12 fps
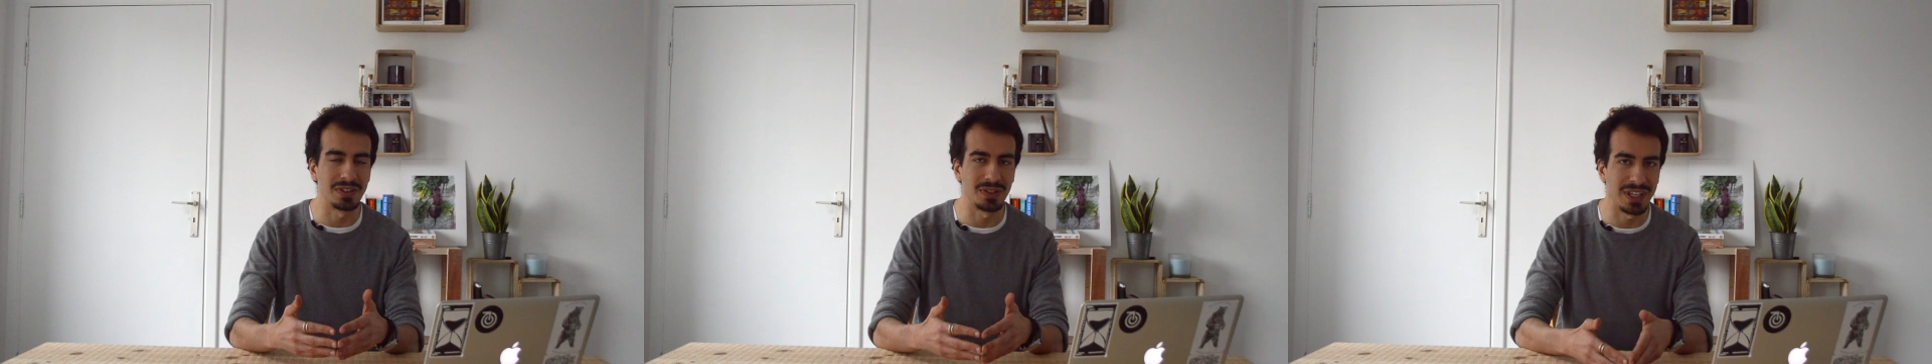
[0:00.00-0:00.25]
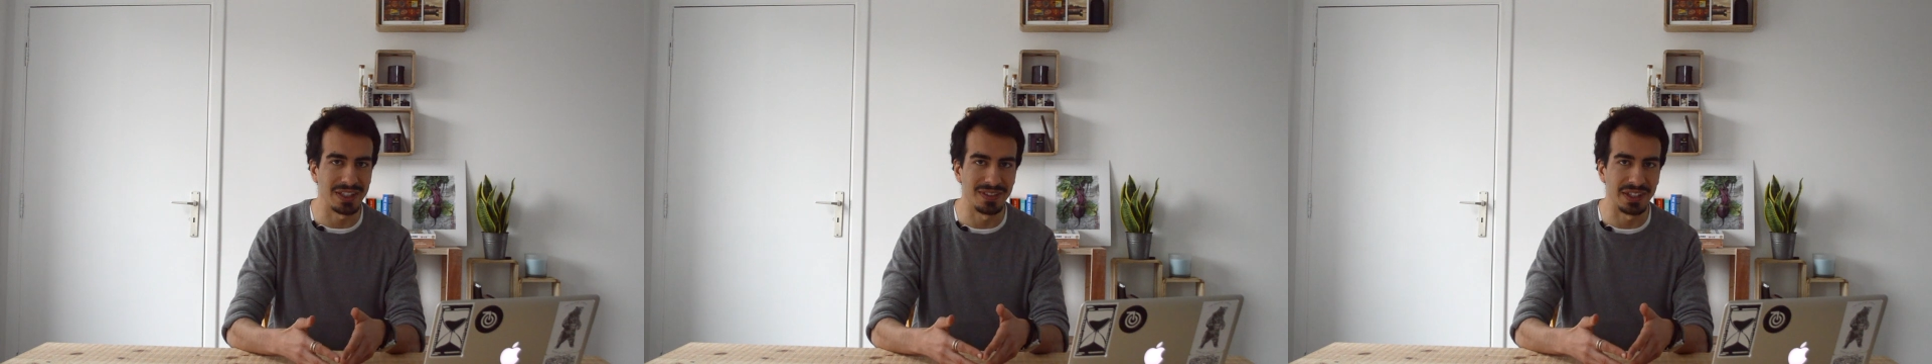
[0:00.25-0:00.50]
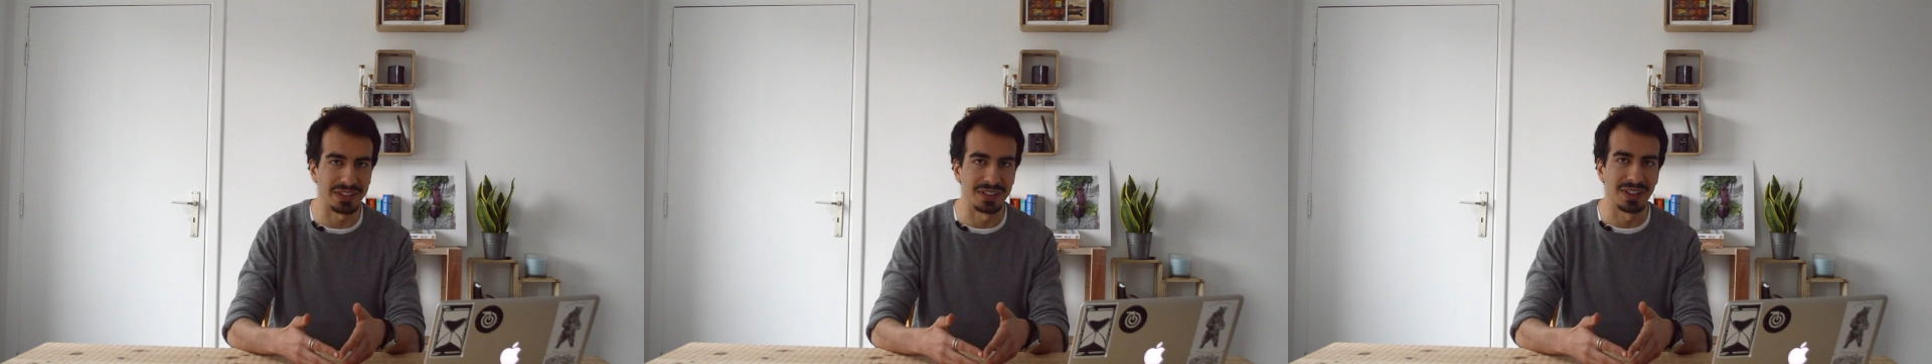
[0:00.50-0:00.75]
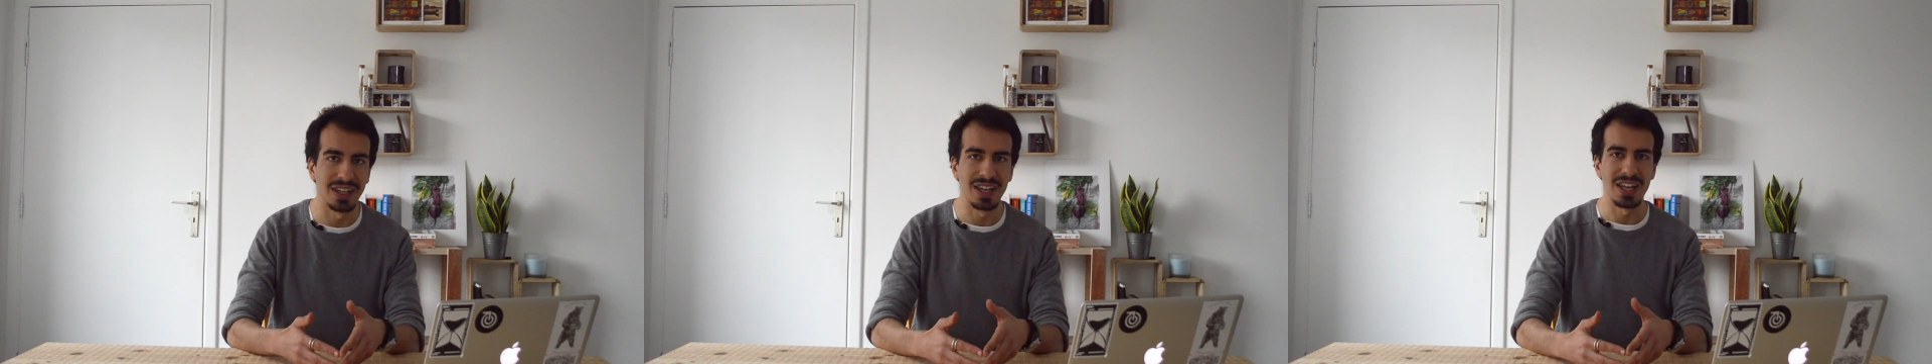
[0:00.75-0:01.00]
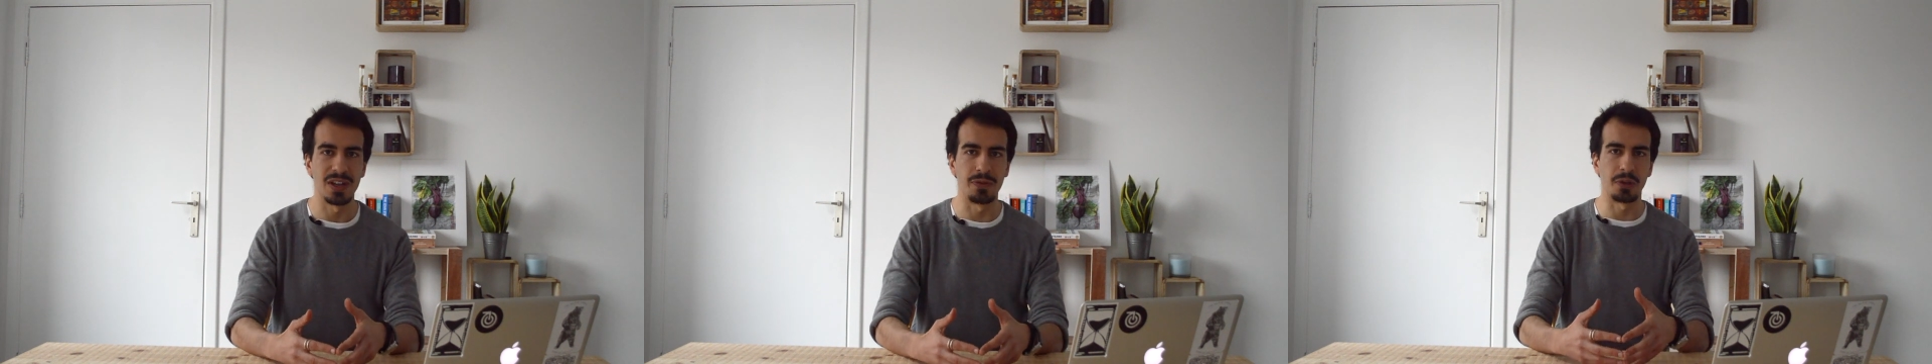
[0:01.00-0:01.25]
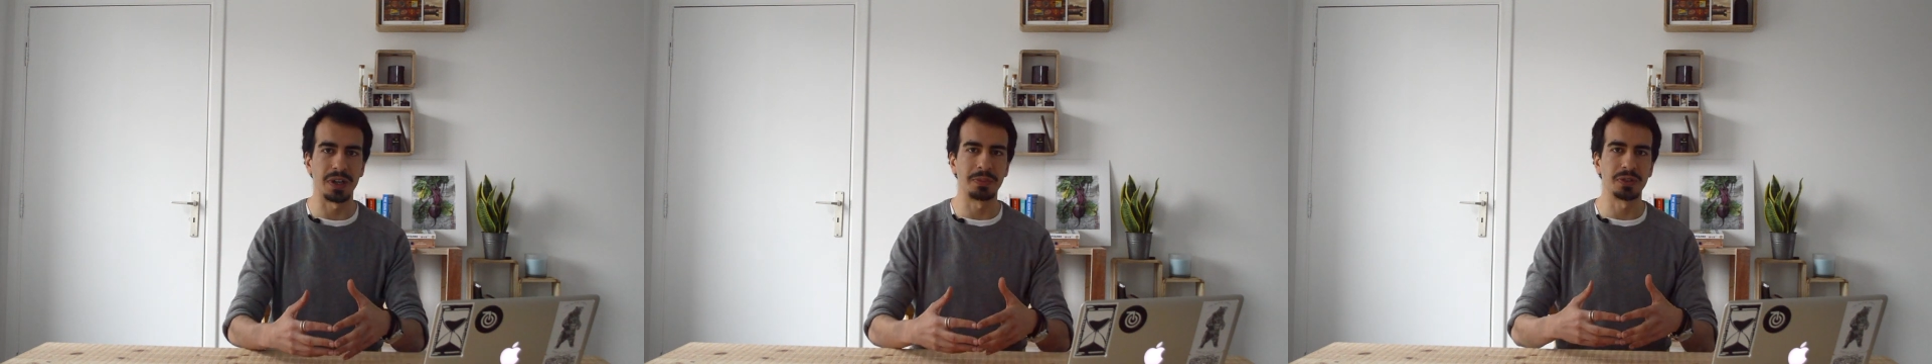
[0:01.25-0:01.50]
to get done? If
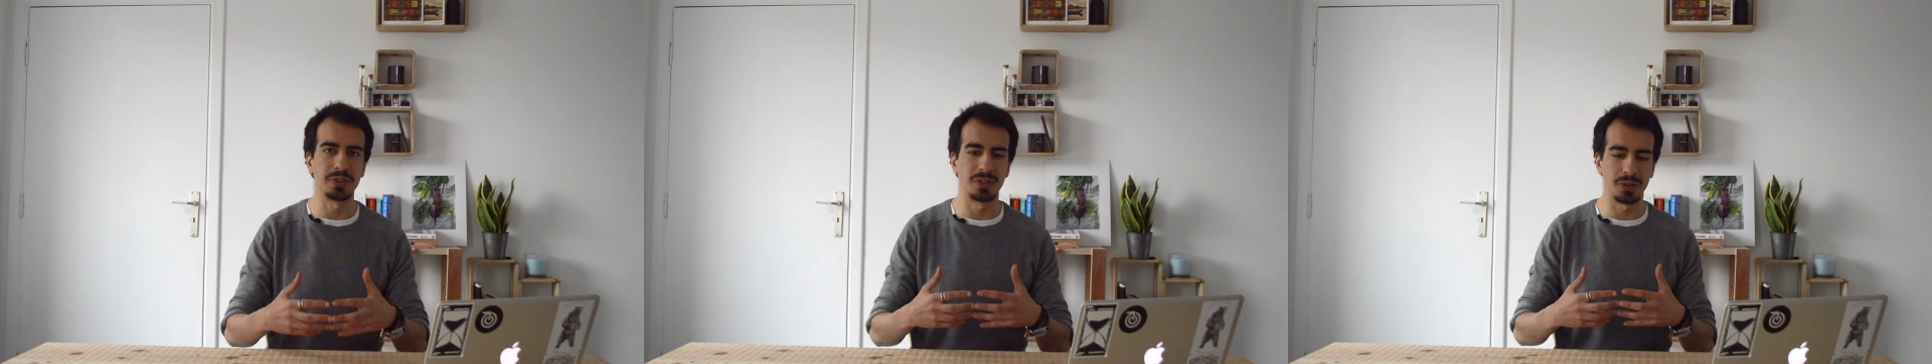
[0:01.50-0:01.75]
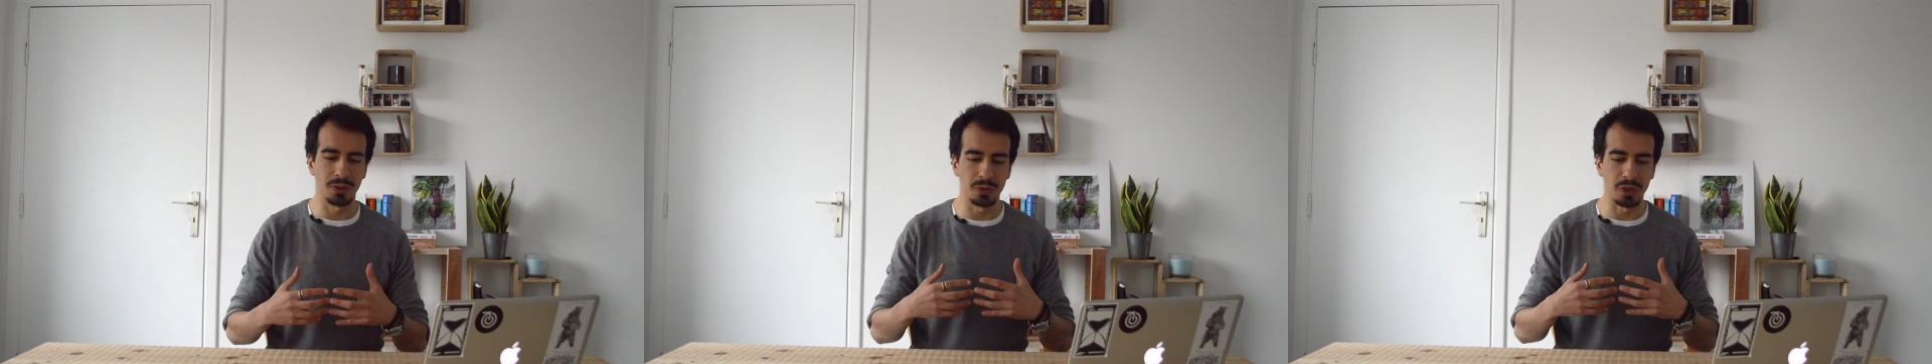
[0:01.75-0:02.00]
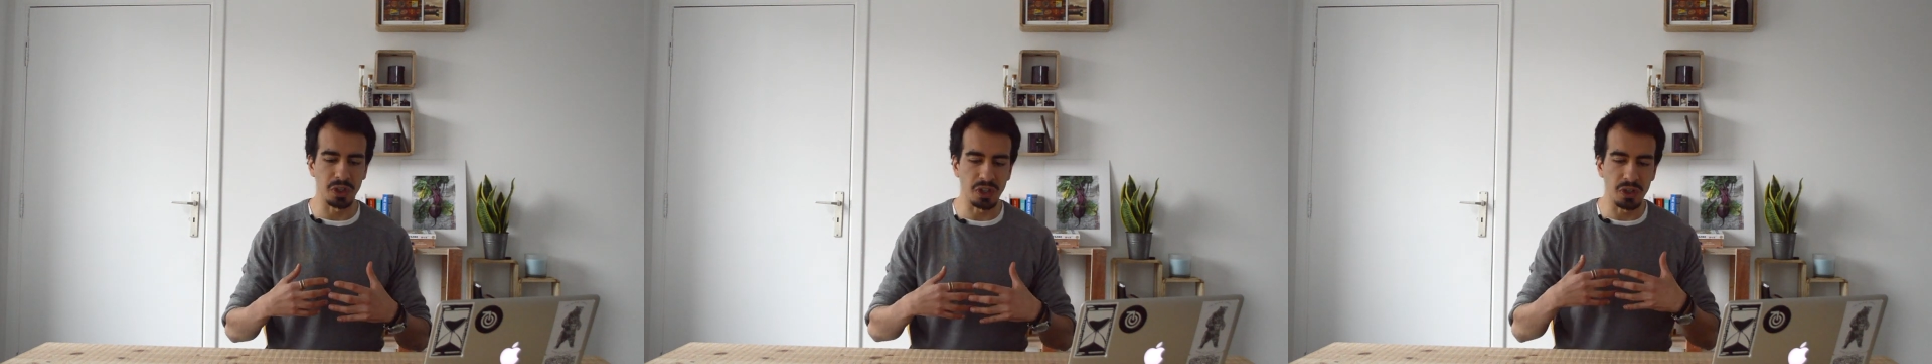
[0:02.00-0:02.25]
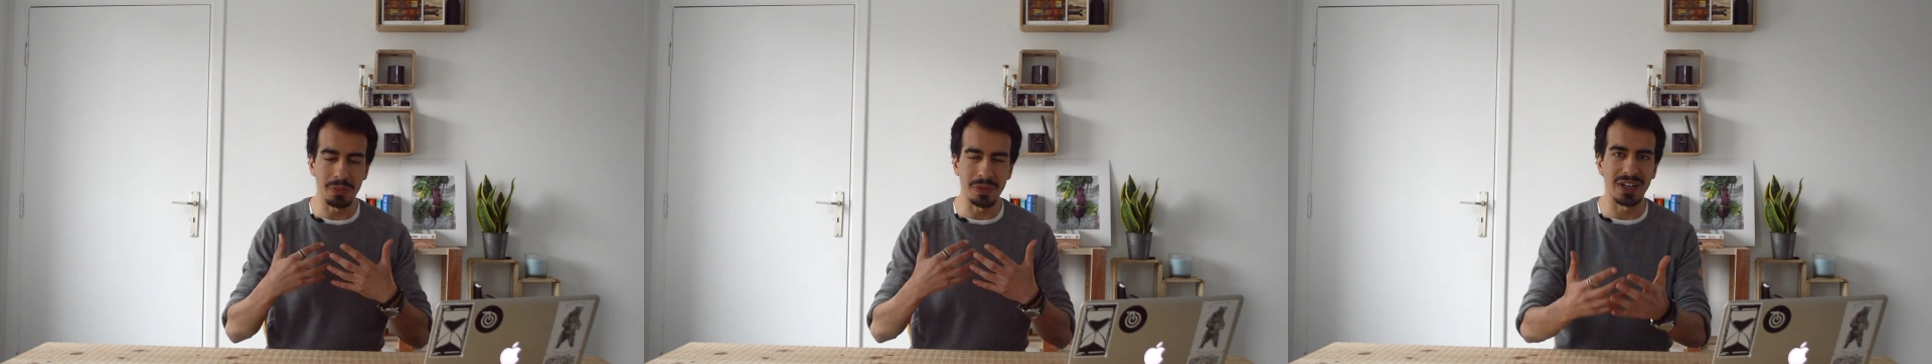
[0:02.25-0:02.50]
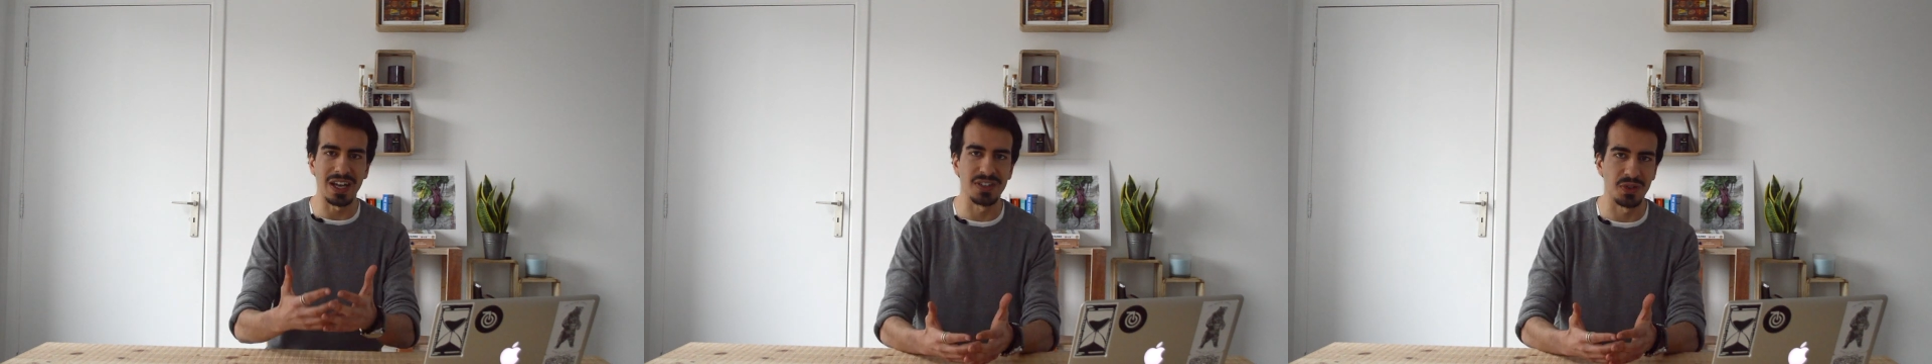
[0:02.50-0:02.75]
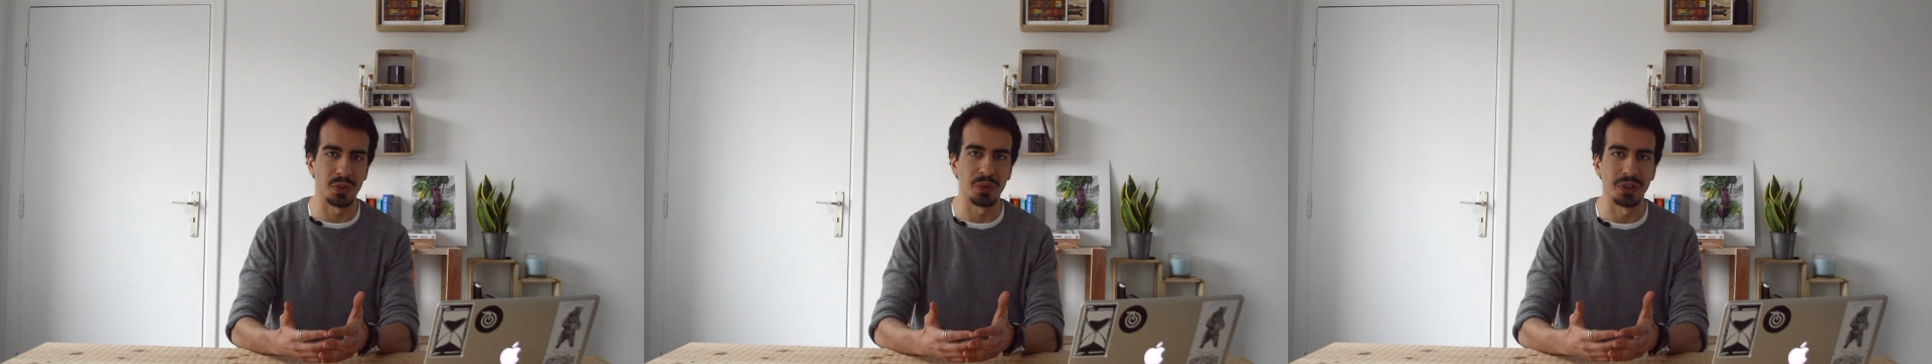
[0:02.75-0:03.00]
you're able to
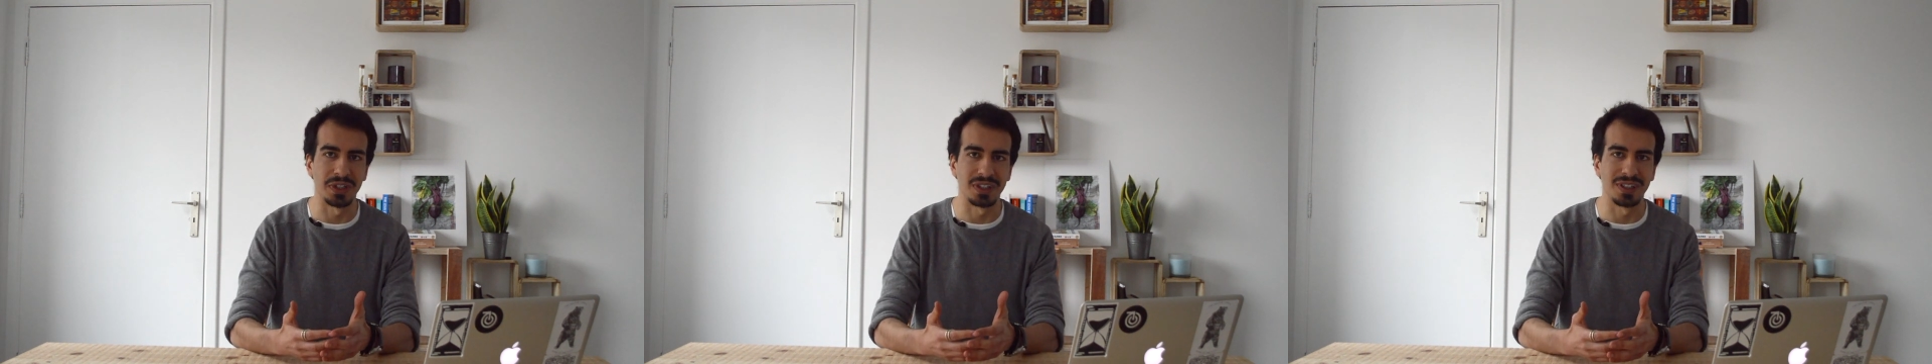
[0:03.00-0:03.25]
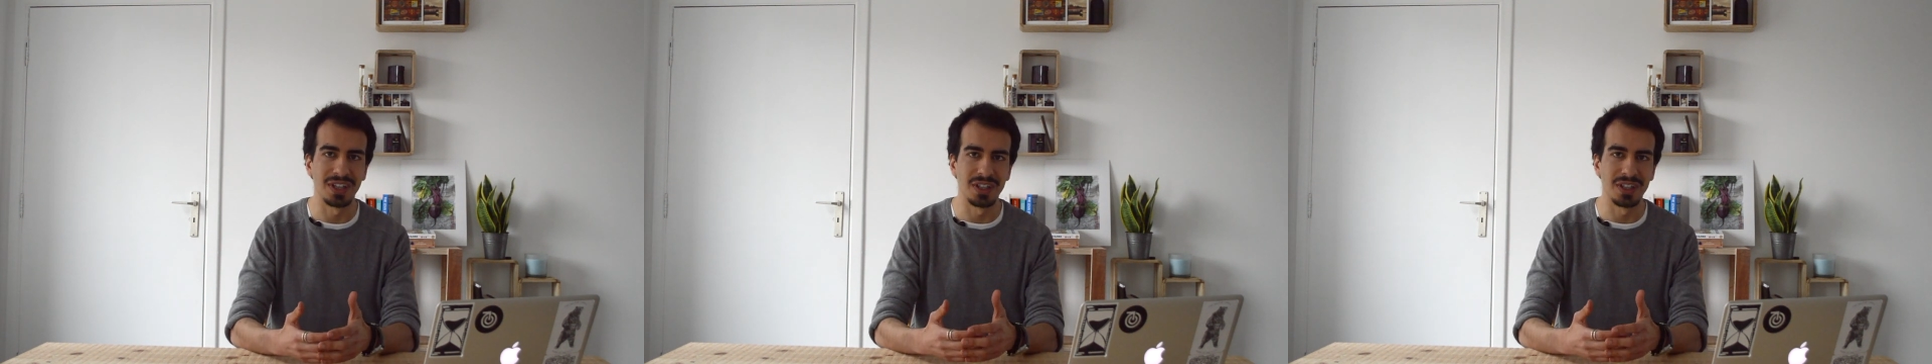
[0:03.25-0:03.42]
humanize your work,